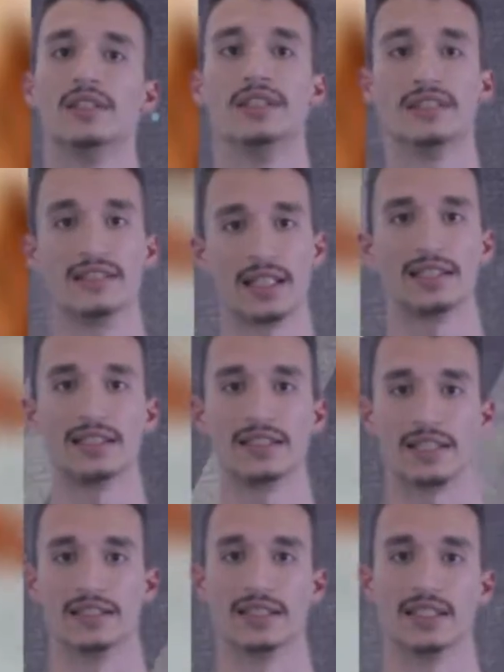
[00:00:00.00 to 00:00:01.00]
since nineteen
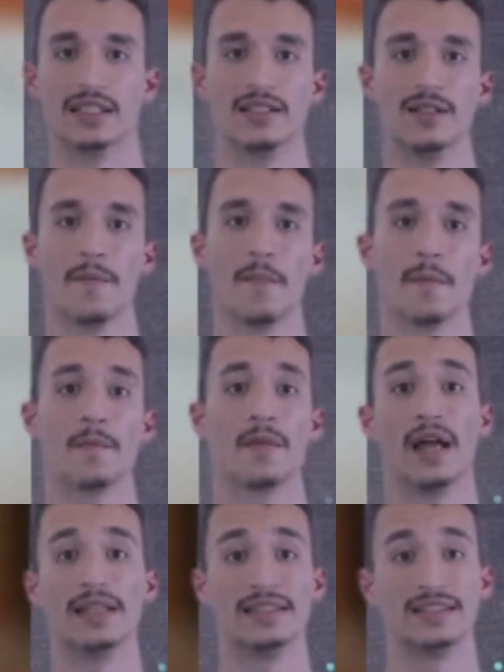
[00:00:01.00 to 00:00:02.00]
ninety
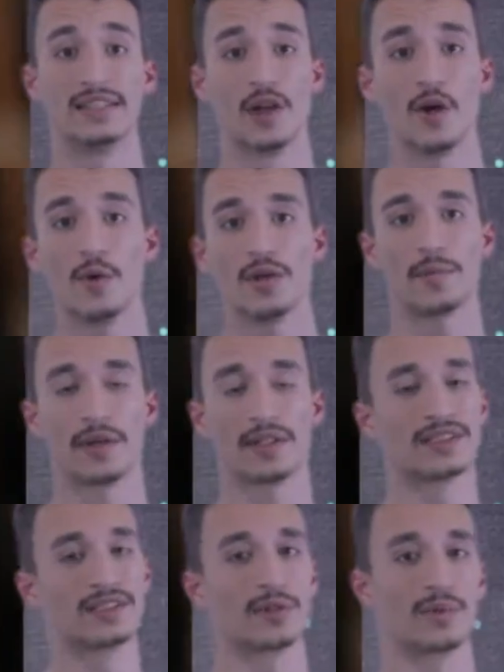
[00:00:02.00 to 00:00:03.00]
and is the only
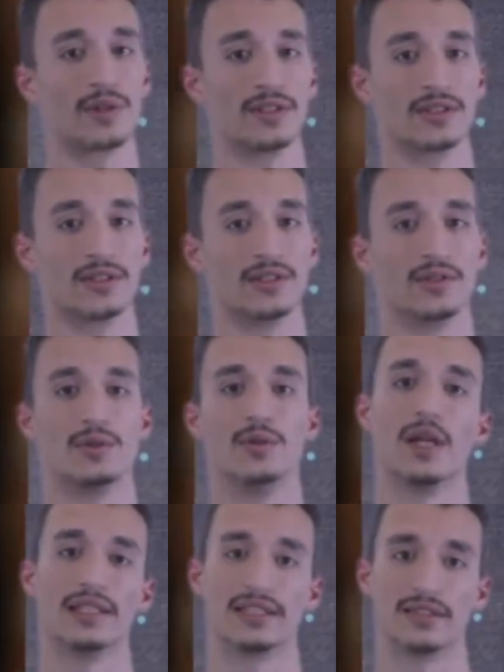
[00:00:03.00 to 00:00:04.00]
person in the world who
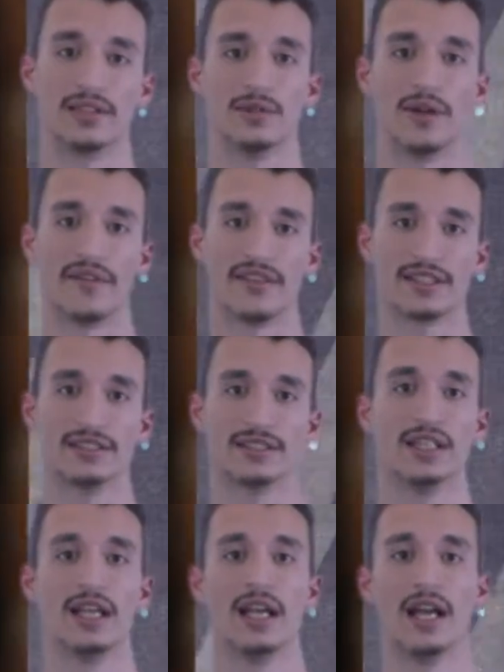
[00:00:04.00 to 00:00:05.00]
has who have
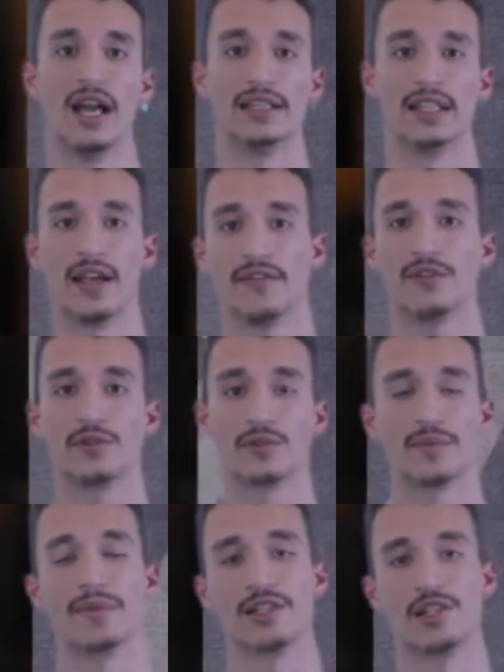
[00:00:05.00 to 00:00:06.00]
eaten at every
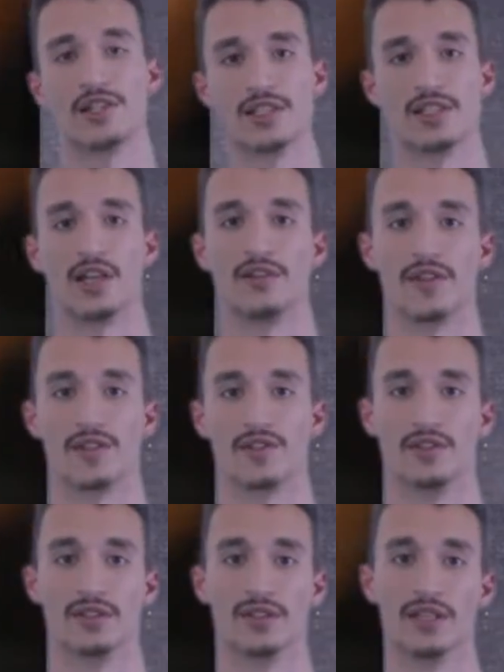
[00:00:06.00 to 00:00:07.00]
three Michelin star restaurant